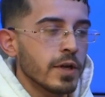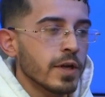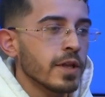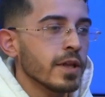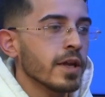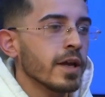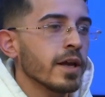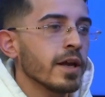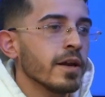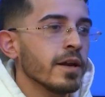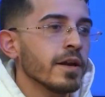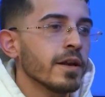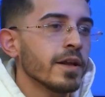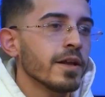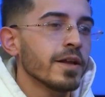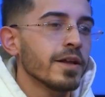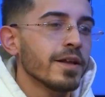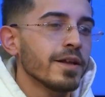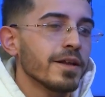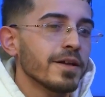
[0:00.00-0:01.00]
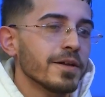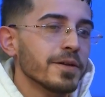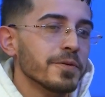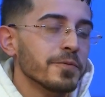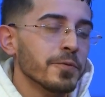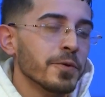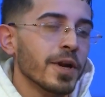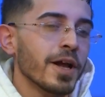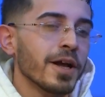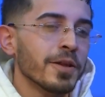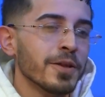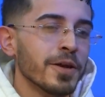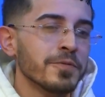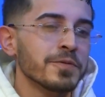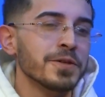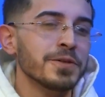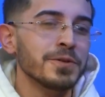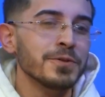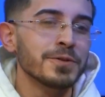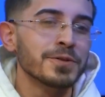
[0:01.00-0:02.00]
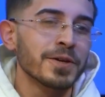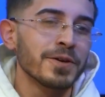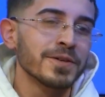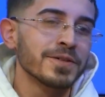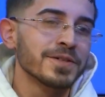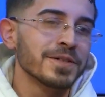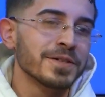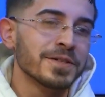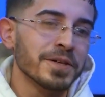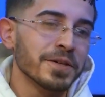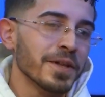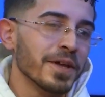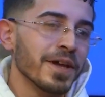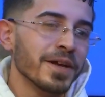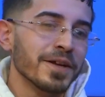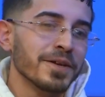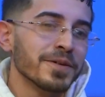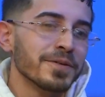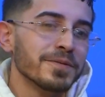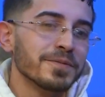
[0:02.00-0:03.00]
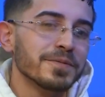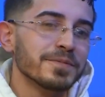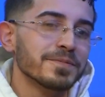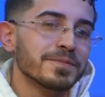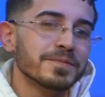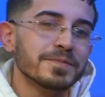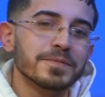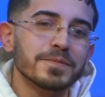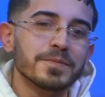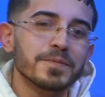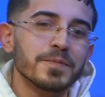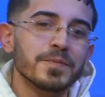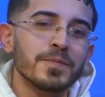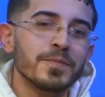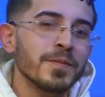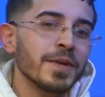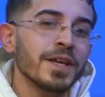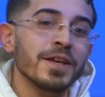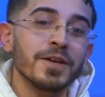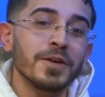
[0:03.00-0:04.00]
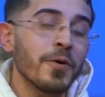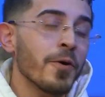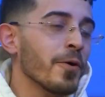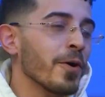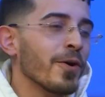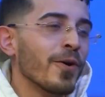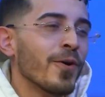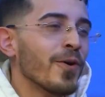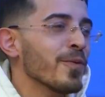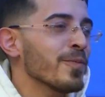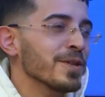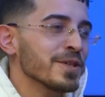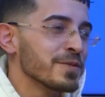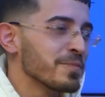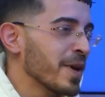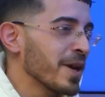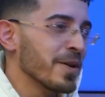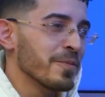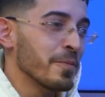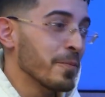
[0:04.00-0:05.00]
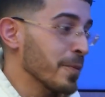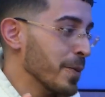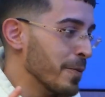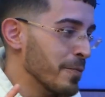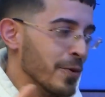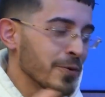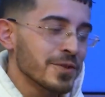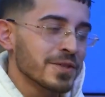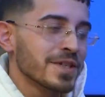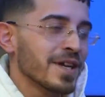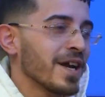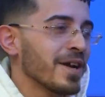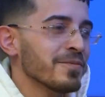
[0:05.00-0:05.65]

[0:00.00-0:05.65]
and then, what I love to do turns into like me going home and spending the most time,